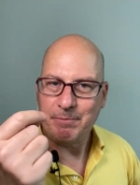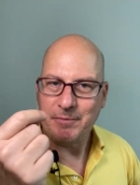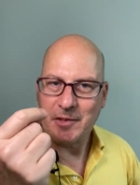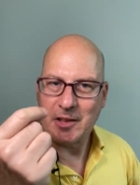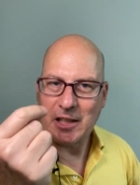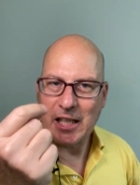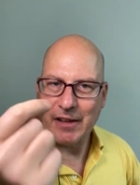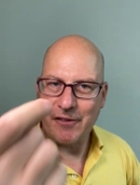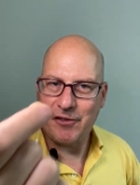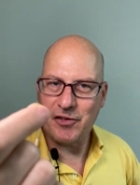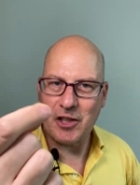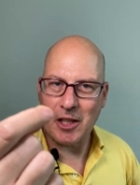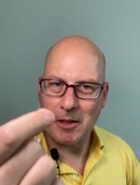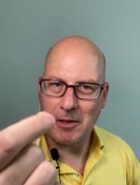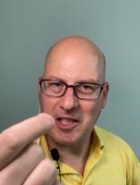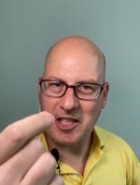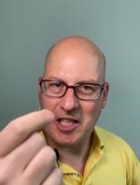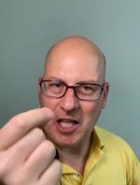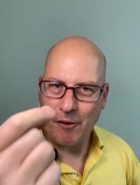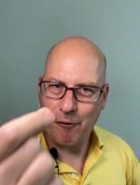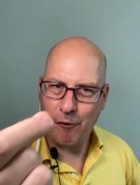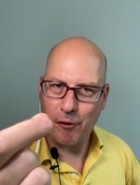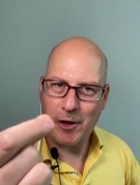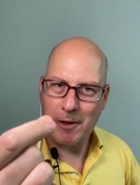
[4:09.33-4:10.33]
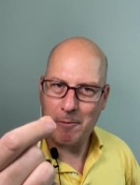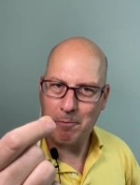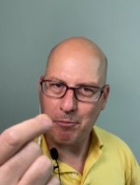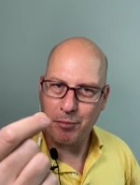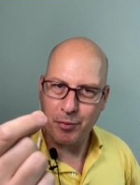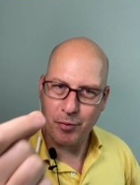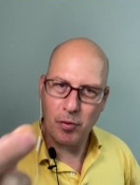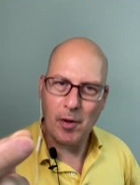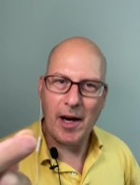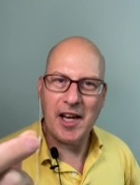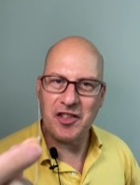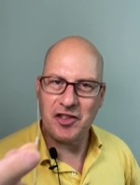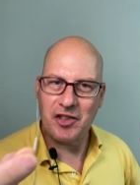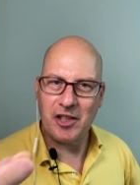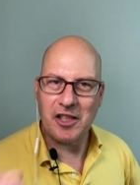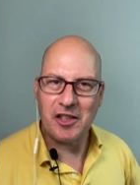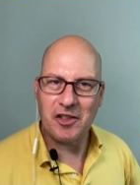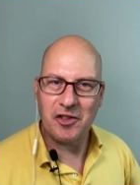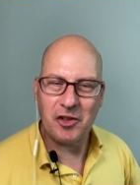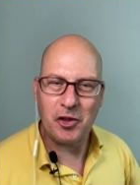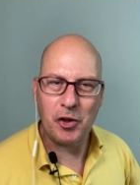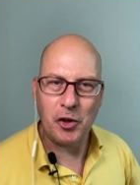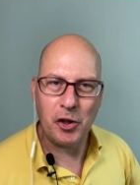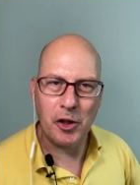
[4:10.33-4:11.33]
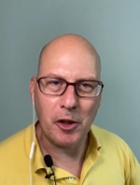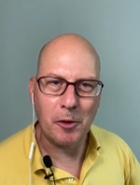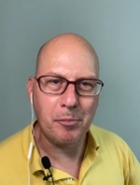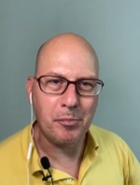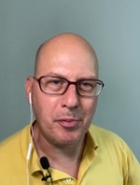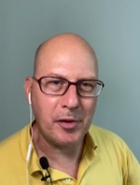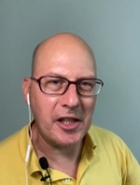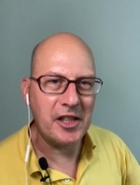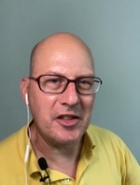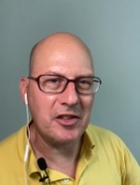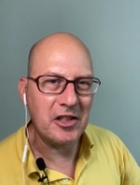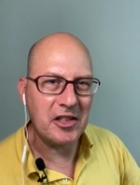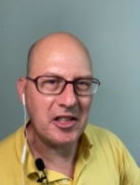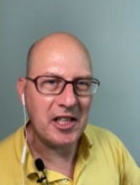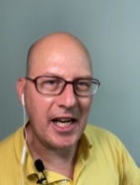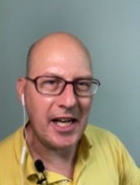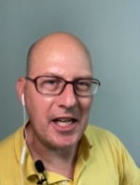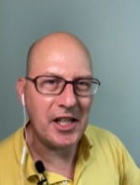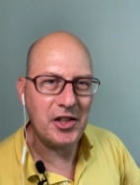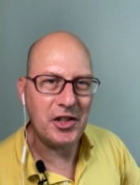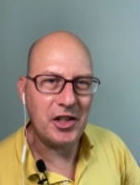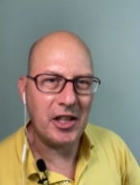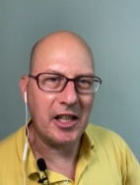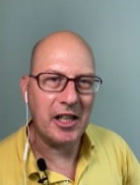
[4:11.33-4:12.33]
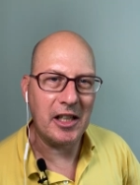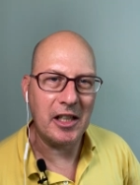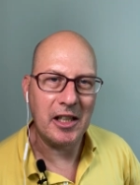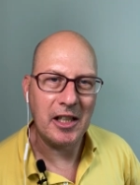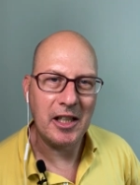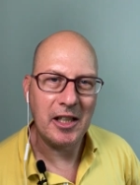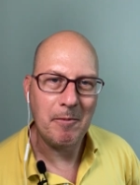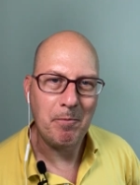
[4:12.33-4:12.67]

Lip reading: gives a different presence to your presentation.